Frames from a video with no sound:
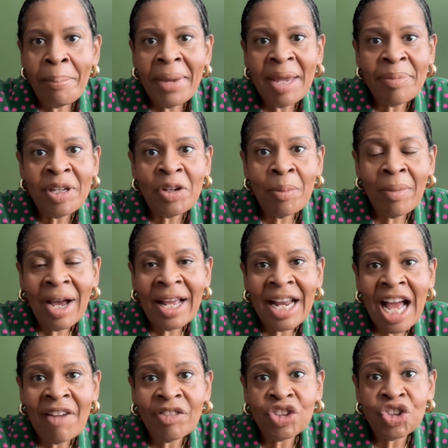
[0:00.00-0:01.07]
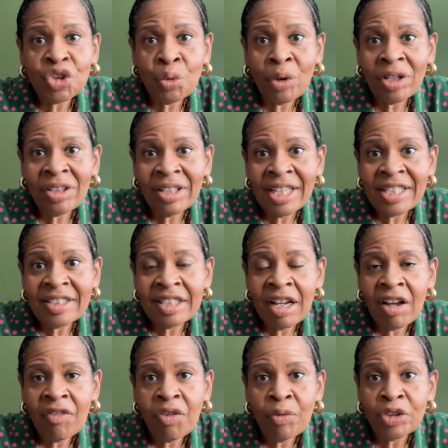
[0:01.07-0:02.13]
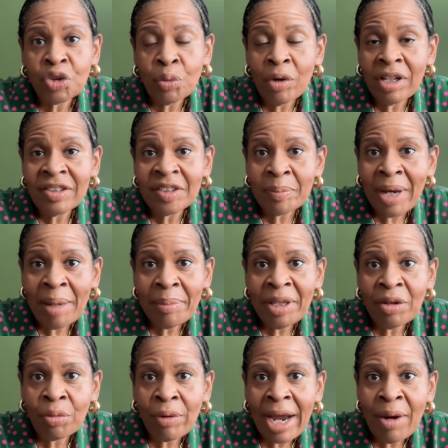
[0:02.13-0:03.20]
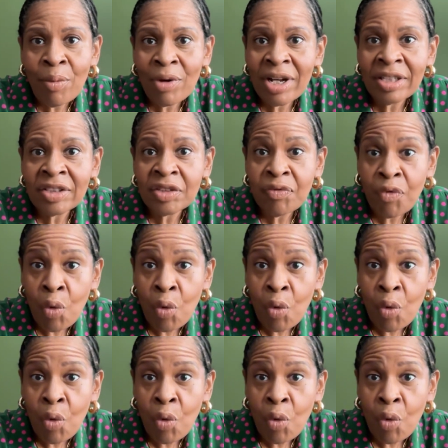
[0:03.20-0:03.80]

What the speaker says: Maybe you might have a short list of which ones might be the right one